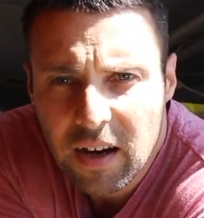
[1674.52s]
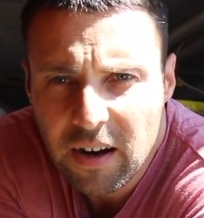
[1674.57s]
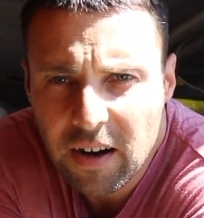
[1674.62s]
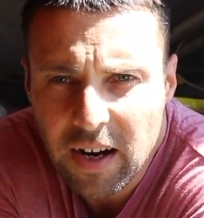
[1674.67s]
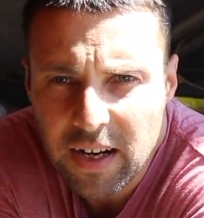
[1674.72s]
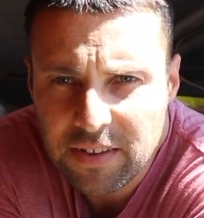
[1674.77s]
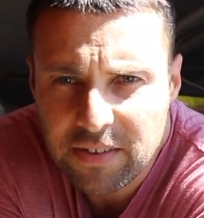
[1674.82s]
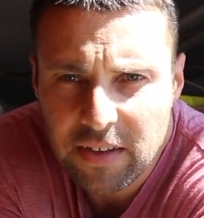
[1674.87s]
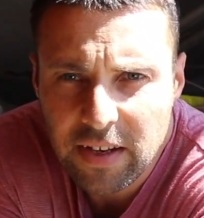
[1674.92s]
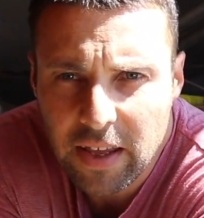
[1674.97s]

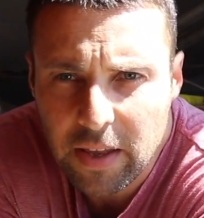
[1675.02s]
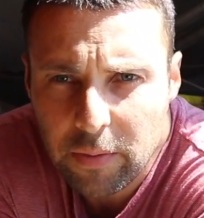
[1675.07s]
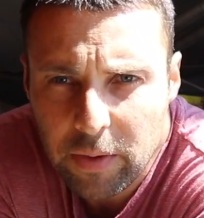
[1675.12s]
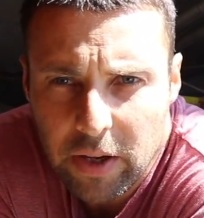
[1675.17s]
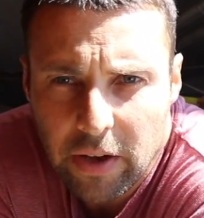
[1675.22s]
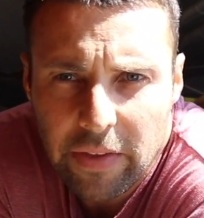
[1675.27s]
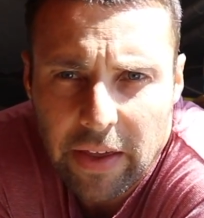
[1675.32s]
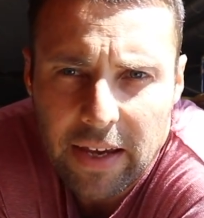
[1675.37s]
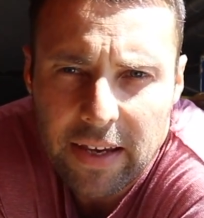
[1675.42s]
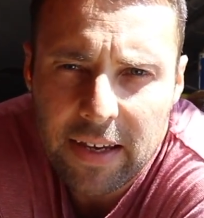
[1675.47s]
Alright, so now that we've
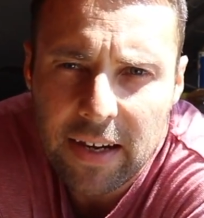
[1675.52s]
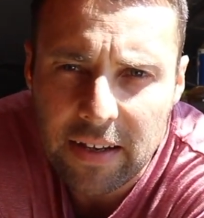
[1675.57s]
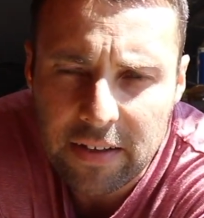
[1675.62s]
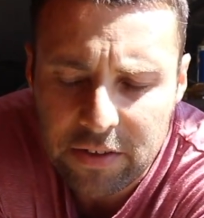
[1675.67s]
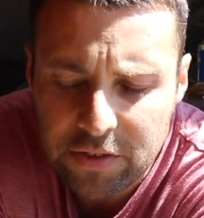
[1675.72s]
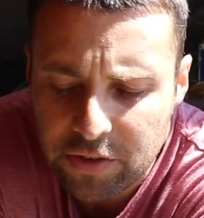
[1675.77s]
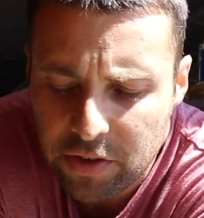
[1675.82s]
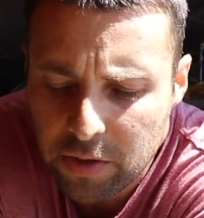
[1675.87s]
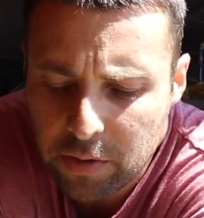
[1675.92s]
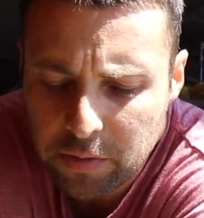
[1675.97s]
got that cut
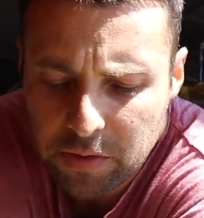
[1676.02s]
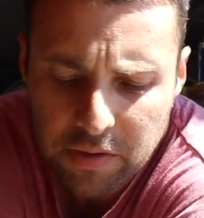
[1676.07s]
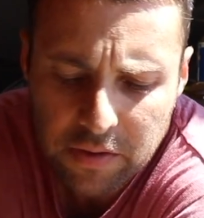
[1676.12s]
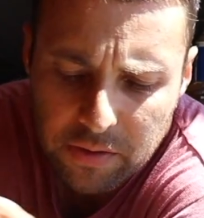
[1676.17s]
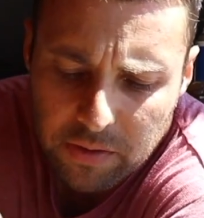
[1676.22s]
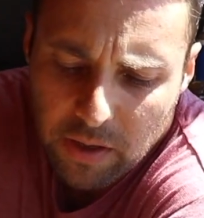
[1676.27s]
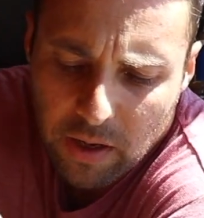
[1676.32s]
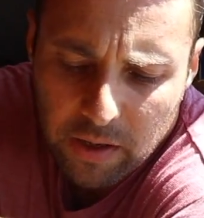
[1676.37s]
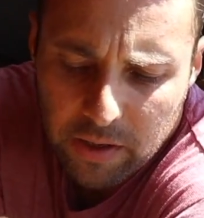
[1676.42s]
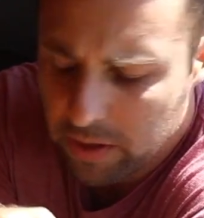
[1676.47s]
and drilled,
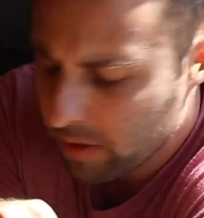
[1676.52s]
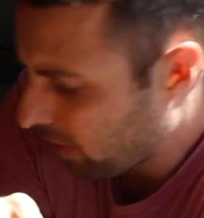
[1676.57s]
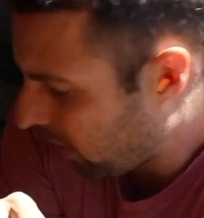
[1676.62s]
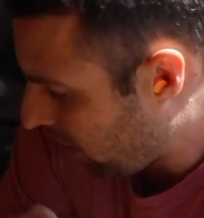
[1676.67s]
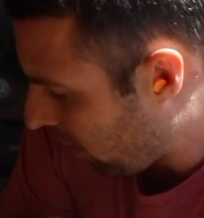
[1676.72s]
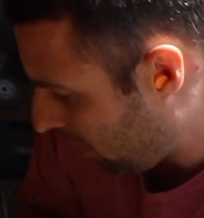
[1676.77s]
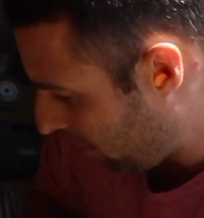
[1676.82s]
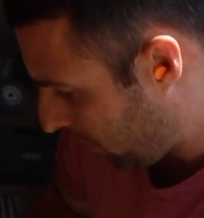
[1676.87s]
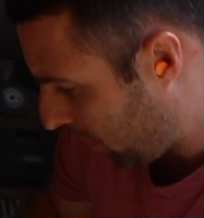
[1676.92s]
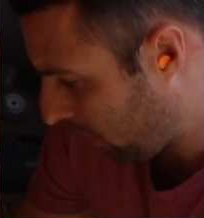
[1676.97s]
I'm going to
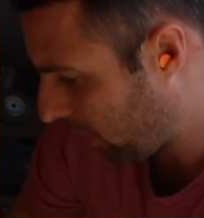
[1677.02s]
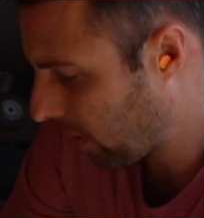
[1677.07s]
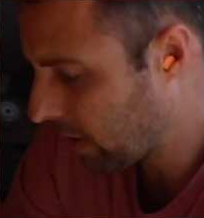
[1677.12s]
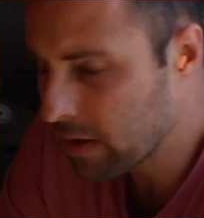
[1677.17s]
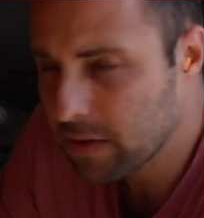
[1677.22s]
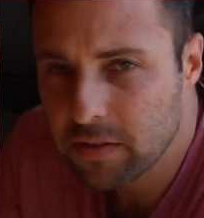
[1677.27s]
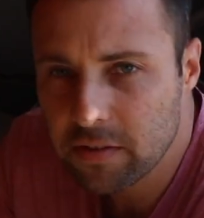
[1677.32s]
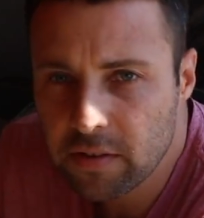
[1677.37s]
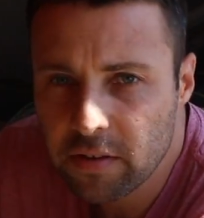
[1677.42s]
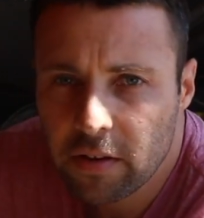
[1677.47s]
go and put
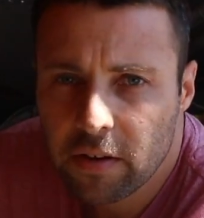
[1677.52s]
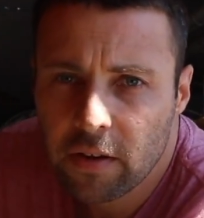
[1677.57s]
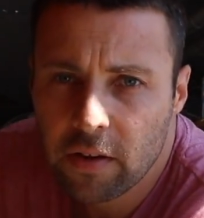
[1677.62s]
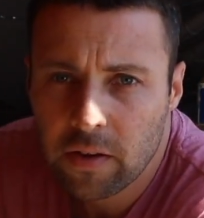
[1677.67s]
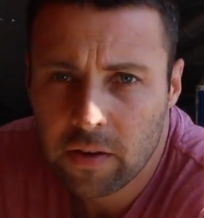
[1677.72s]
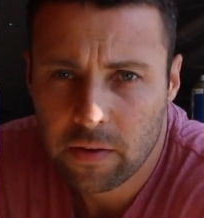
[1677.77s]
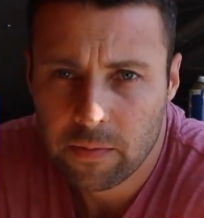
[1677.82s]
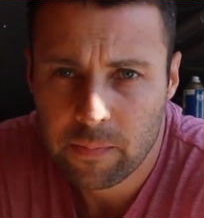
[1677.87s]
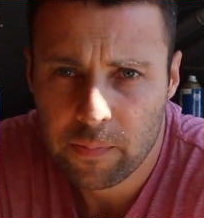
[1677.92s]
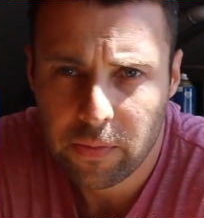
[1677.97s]
these
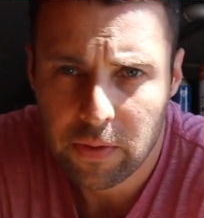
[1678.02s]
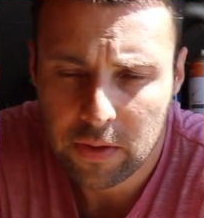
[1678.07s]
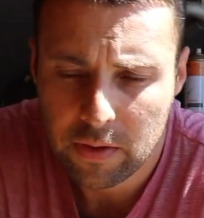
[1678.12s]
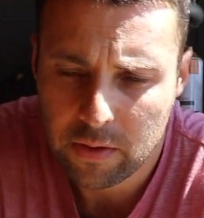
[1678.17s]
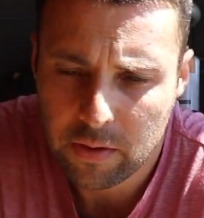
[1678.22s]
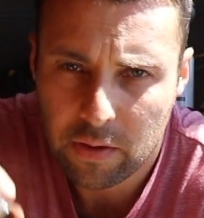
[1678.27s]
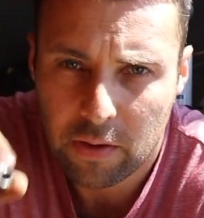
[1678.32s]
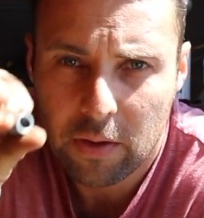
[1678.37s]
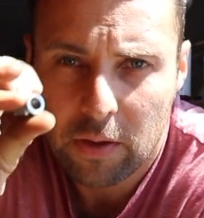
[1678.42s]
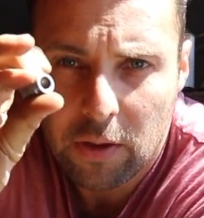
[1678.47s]

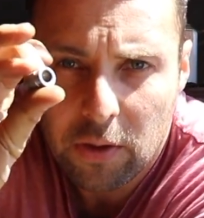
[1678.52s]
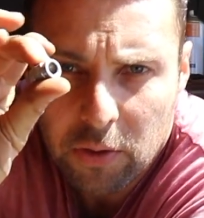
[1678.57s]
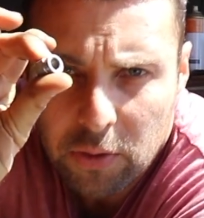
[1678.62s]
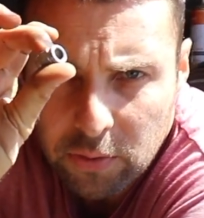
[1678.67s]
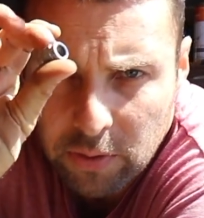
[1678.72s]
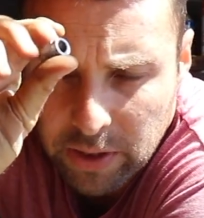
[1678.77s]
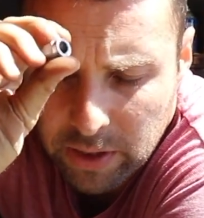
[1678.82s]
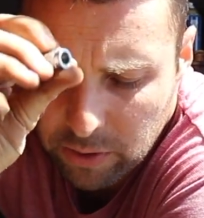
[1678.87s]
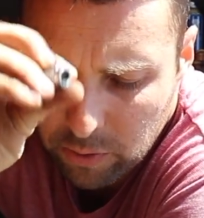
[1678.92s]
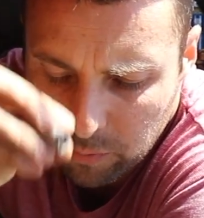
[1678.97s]

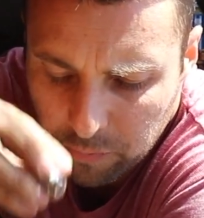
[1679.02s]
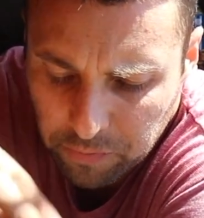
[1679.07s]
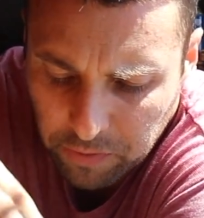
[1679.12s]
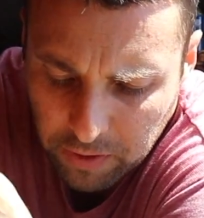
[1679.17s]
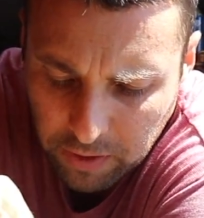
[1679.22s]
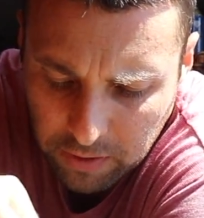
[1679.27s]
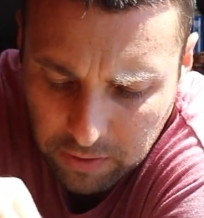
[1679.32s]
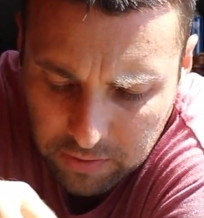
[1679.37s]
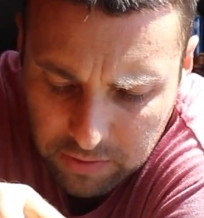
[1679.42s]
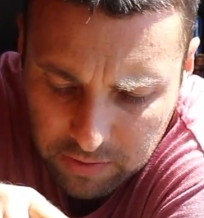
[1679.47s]
three little
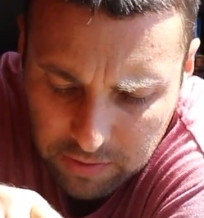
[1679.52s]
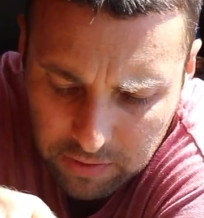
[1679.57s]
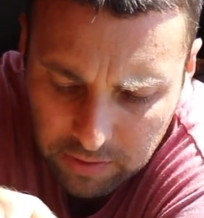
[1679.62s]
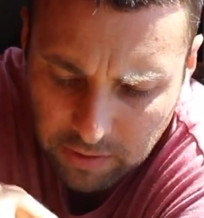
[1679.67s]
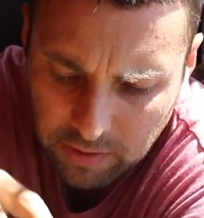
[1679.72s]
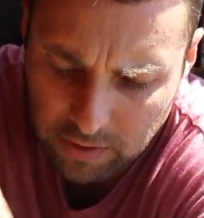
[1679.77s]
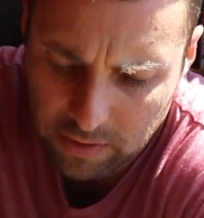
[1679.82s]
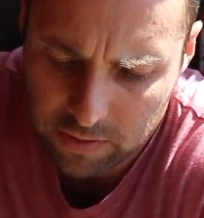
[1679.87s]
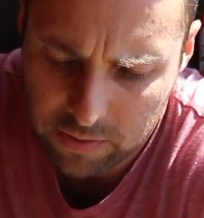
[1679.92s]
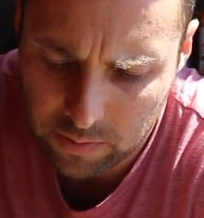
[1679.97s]
fittings
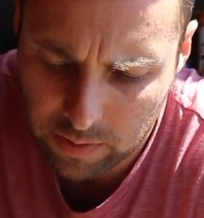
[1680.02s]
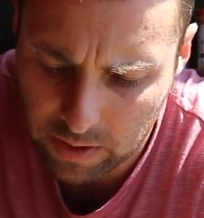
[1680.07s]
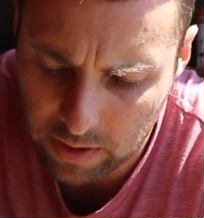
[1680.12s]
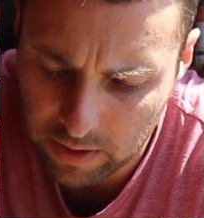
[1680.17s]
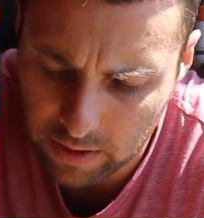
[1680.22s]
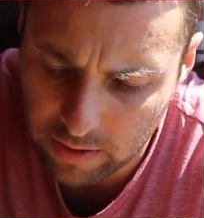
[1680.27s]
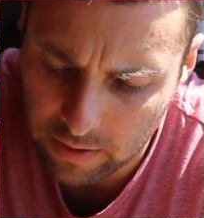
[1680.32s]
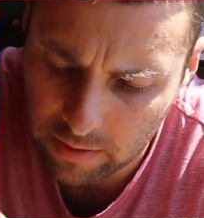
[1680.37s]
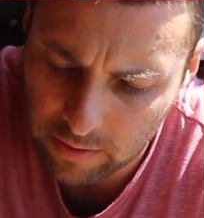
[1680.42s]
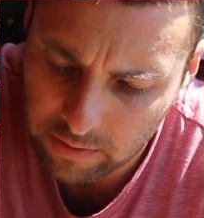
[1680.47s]
into
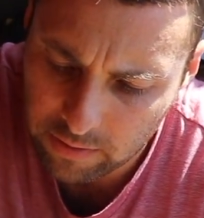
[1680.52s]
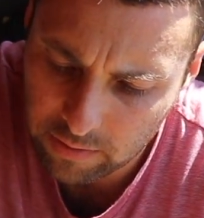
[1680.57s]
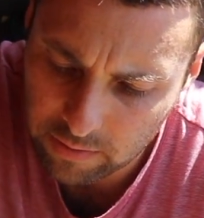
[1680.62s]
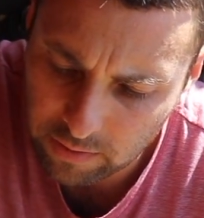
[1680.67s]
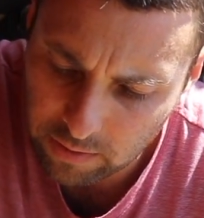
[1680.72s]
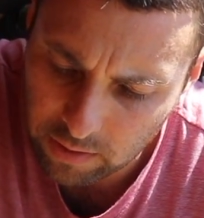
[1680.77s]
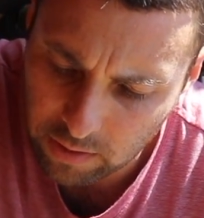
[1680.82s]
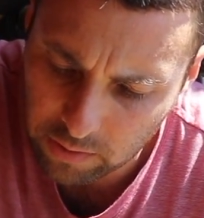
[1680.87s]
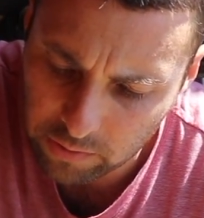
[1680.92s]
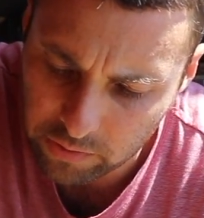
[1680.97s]
our
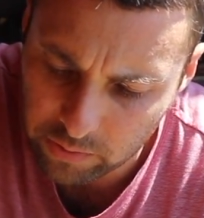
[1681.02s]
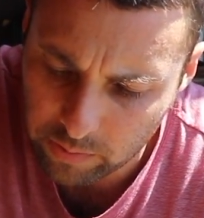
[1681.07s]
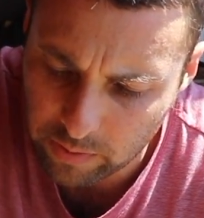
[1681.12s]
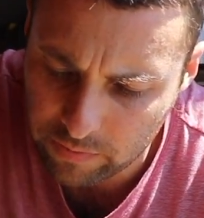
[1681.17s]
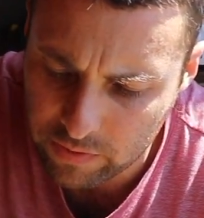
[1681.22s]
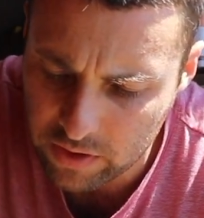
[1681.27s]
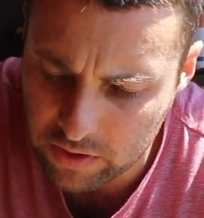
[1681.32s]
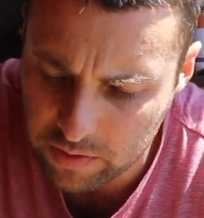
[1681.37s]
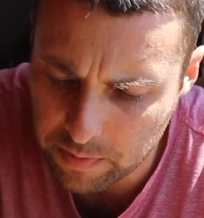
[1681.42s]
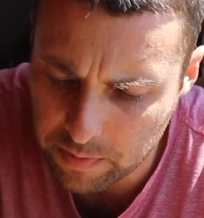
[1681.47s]
holes that
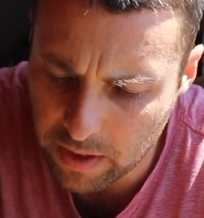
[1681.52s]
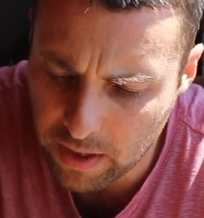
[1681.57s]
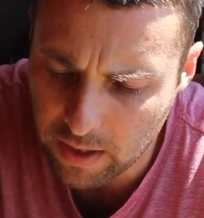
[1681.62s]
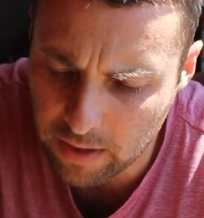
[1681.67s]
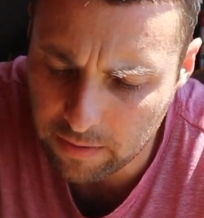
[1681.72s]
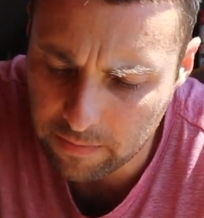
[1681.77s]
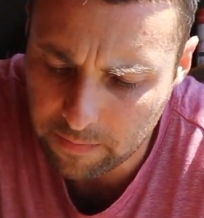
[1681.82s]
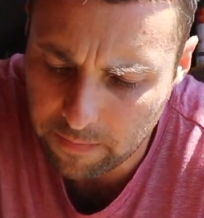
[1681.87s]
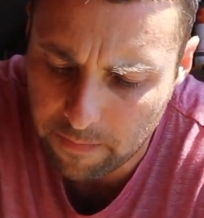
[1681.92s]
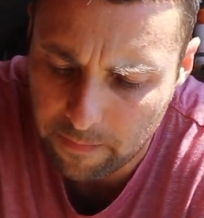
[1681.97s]
we've
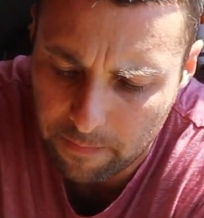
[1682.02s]
made.